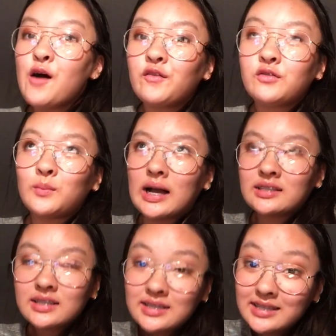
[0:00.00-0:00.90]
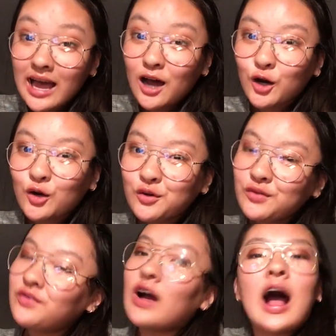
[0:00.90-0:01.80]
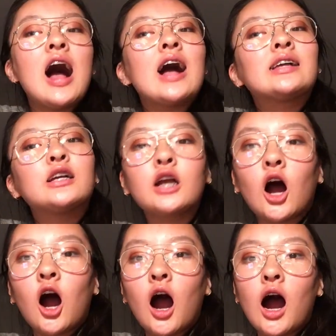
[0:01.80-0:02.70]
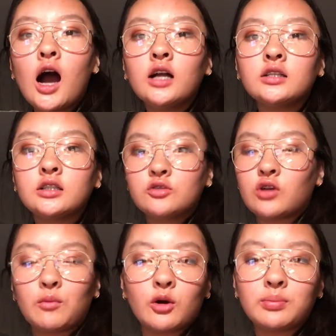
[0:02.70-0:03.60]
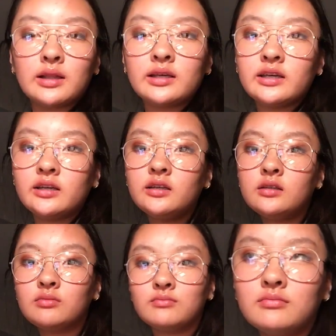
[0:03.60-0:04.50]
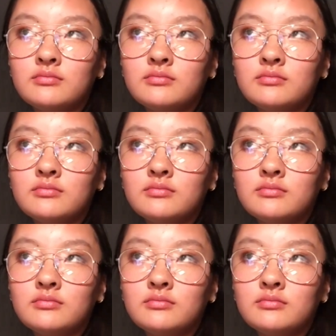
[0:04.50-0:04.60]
For myself, I got, drumroll please,